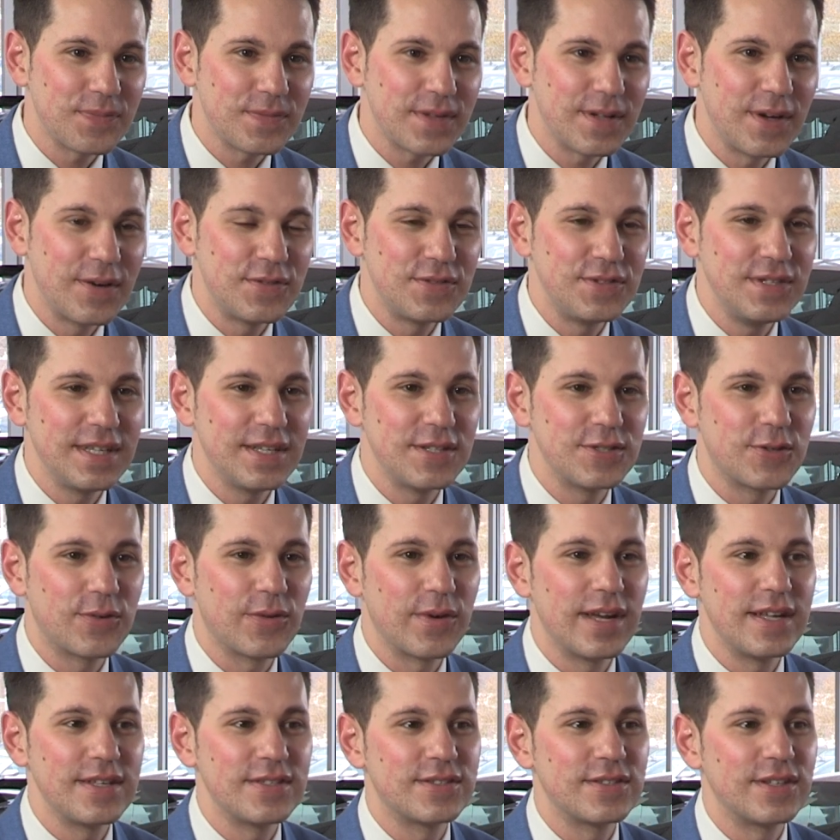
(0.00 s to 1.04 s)
of seeing his
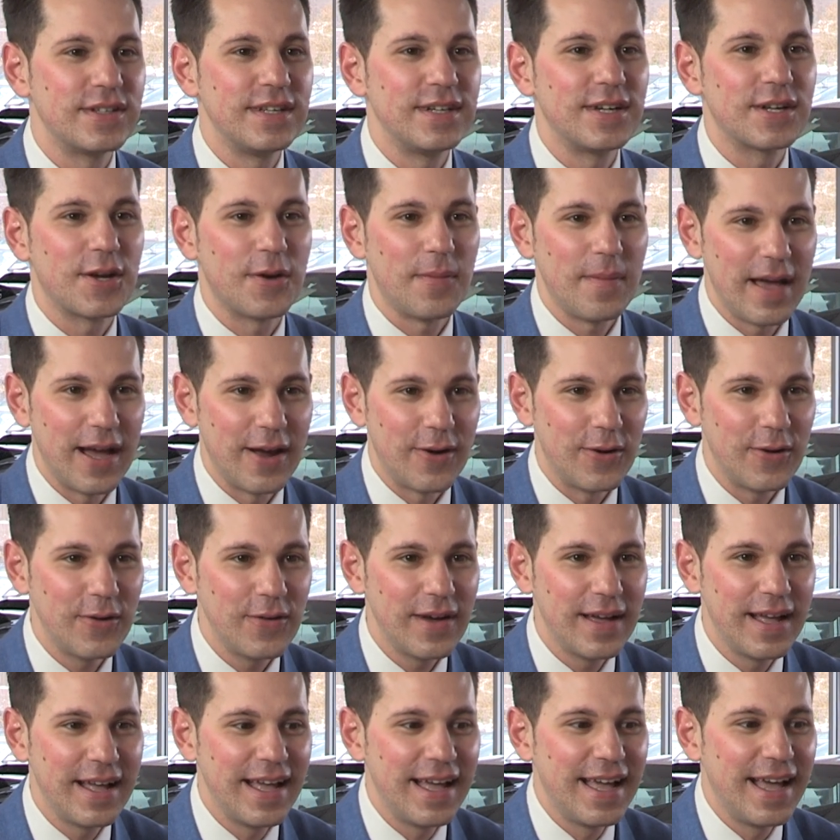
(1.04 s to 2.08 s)
grandson in a Camaro,
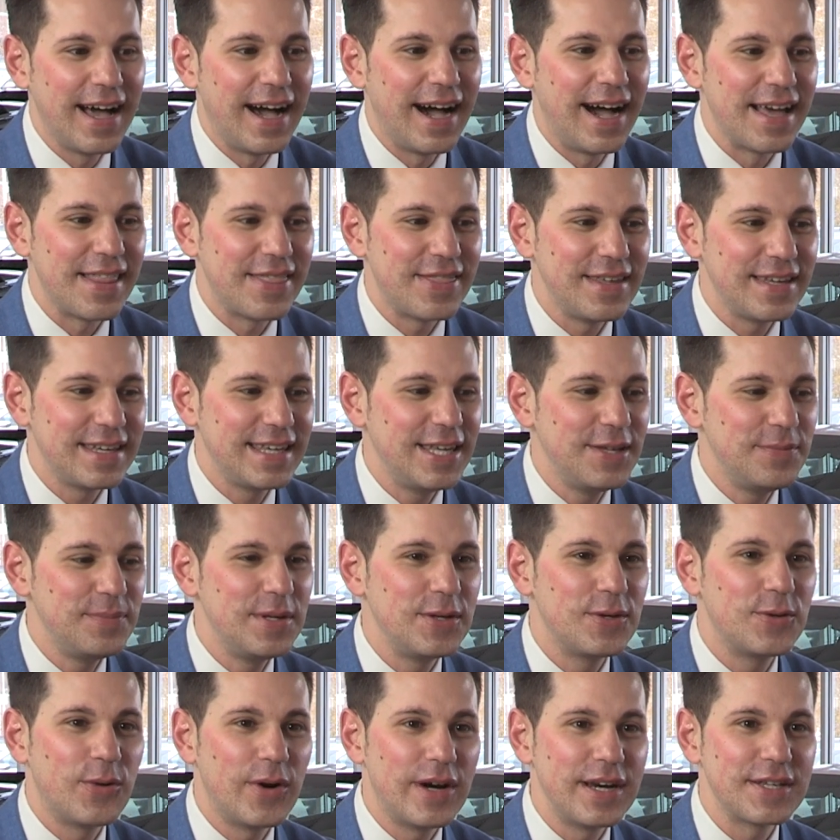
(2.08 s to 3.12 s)
I think he'd
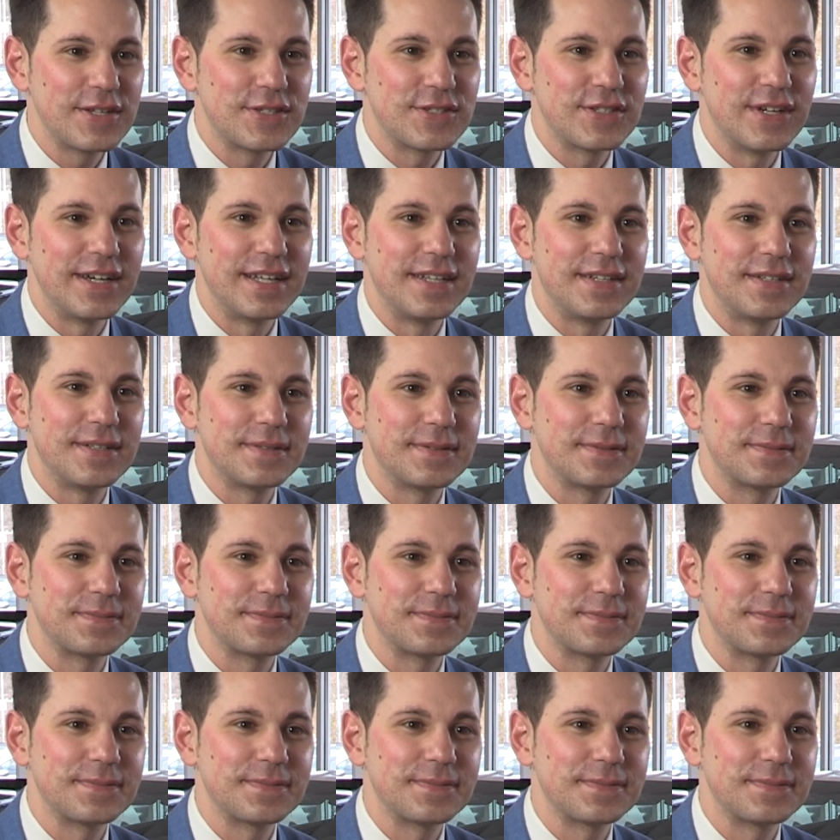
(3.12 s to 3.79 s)
be quite excited.